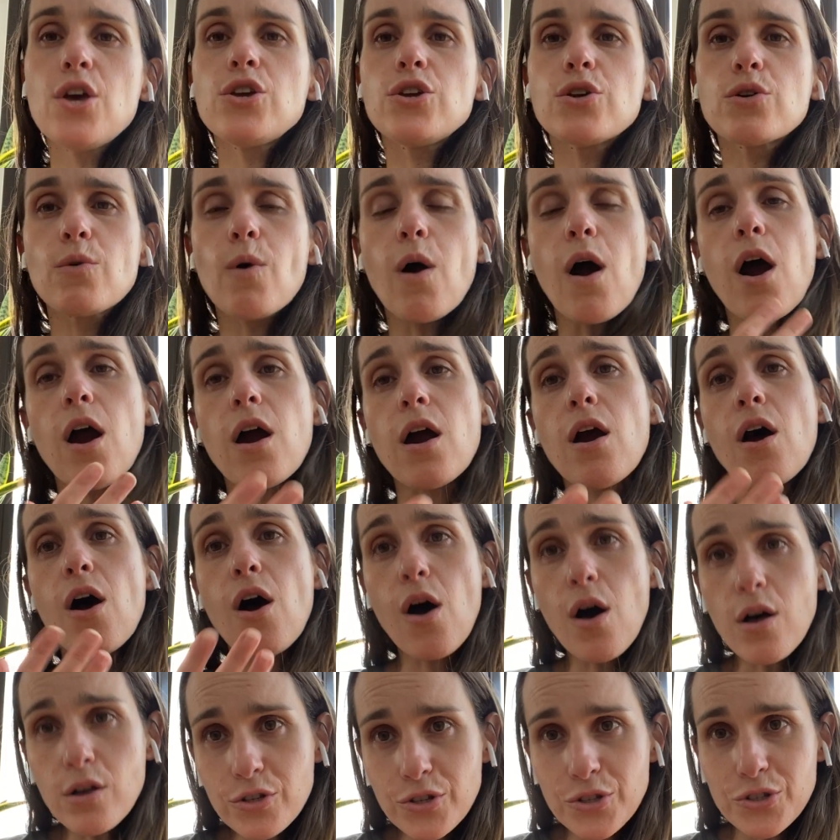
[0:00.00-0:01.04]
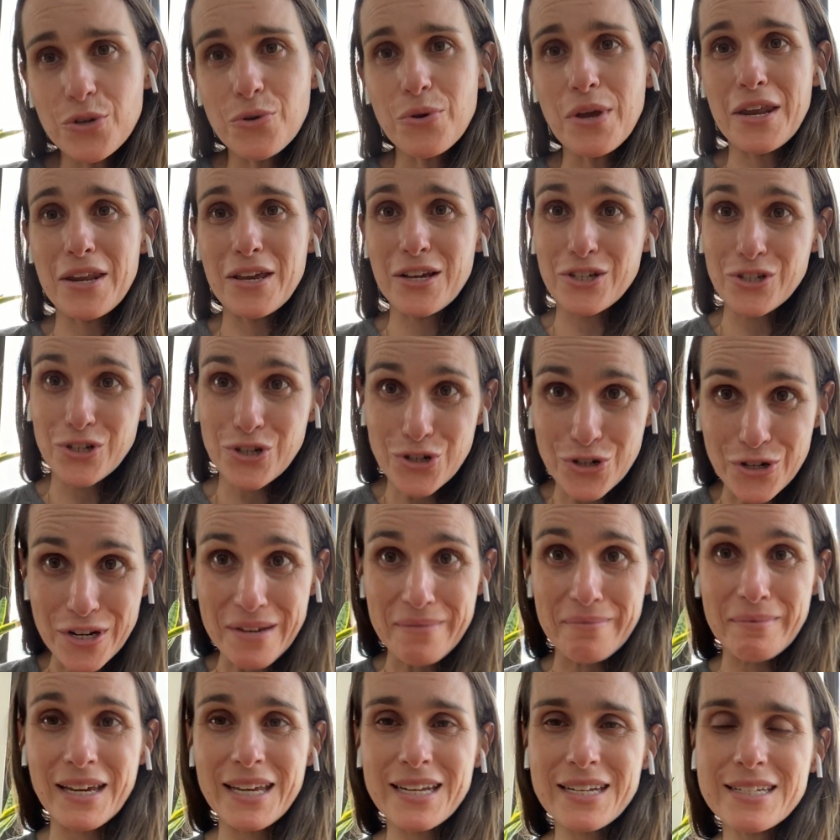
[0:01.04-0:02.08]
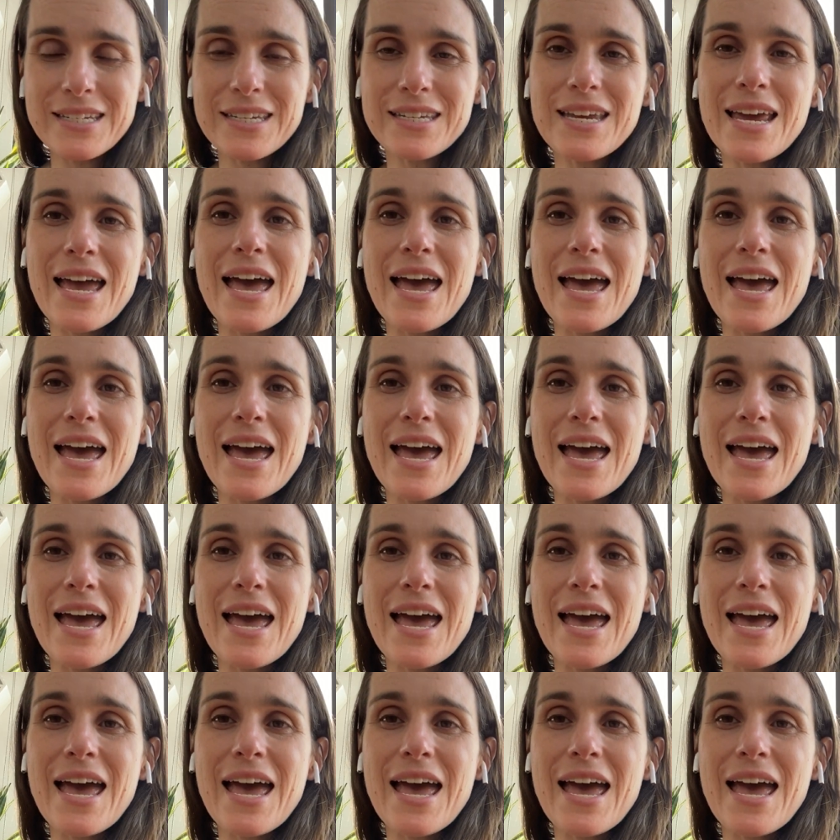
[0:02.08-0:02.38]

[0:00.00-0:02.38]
you are also getting a treatment.